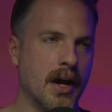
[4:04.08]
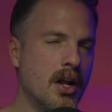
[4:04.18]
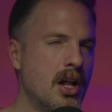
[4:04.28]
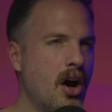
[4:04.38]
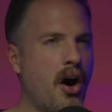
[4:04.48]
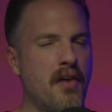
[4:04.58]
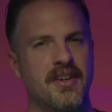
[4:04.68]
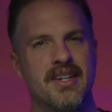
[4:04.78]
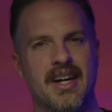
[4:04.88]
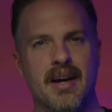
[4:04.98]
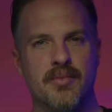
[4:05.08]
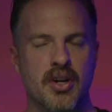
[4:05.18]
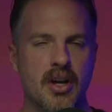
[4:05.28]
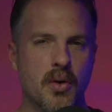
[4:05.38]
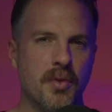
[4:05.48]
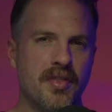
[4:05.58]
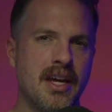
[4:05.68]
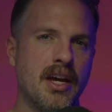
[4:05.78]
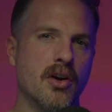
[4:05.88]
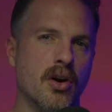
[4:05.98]
oftentimes with the
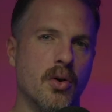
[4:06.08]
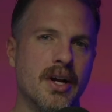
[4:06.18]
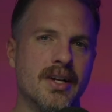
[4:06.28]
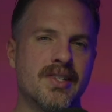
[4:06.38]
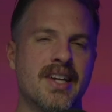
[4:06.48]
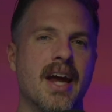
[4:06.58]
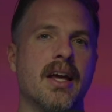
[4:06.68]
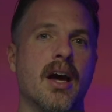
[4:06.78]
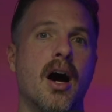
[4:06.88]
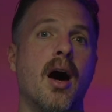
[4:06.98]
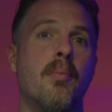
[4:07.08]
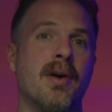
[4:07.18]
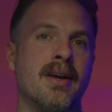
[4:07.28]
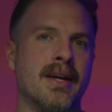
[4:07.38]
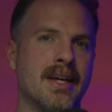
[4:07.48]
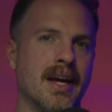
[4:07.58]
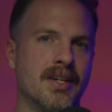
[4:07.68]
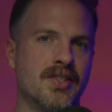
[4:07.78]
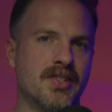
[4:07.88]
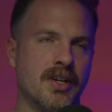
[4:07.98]
hero standing up and
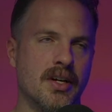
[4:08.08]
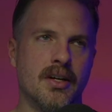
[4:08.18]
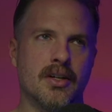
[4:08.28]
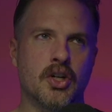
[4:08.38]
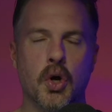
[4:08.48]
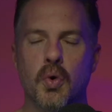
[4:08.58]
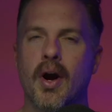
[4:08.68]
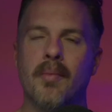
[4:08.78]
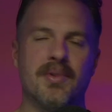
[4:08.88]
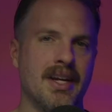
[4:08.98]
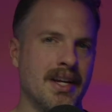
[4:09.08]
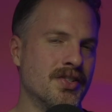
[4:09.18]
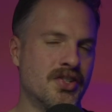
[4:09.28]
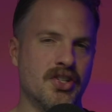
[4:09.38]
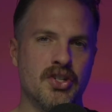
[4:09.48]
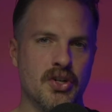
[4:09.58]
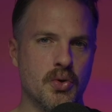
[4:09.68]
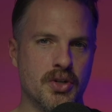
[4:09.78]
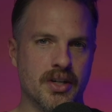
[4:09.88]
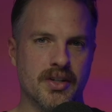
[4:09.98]
against corrupt
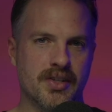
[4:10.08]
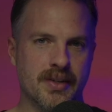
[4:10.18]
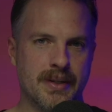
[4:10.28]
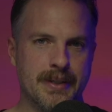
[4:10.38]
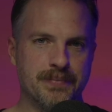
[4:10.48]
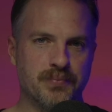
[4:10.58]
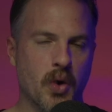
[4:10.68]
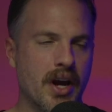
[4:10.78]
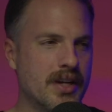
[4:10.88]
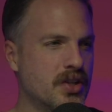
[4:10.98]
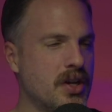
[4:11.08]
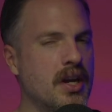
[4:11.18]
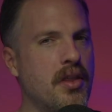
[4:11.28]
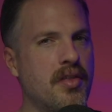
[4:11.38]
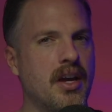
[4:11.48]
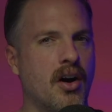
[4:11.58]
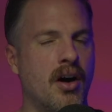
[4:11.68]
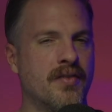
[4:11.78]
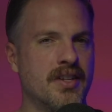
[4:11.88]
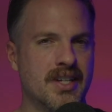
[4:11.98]
institutions, right? So you can think
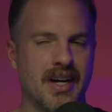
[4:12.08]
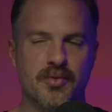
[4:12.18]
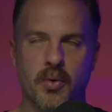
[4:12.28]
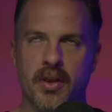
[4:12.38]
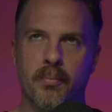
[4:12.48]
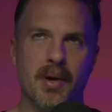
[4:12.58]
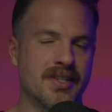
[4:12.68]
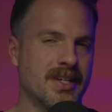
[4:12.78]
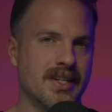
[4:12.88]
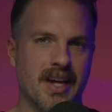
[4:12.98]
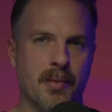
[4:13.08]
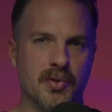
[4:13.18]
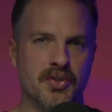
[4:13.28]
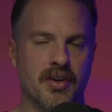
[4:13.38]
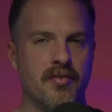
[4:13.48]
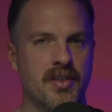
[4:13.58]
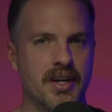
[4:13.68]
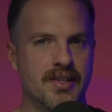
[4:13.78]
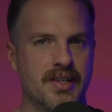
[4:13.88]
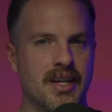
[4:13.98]
oftentimes one of the best examples of
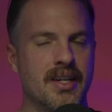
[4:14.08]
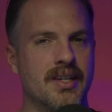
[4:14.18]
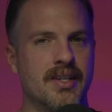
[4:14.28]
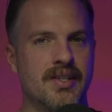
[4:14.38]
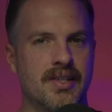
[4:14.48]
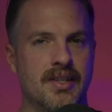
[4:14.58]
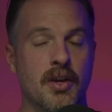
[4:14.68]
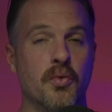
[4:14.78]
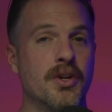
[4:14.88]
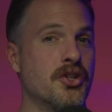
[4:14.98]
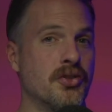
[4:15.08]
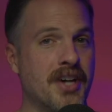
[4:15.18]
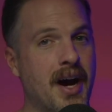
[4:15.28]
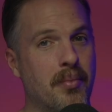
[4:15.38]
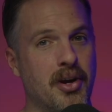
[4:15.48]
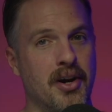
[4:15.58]
this is the original Top Gun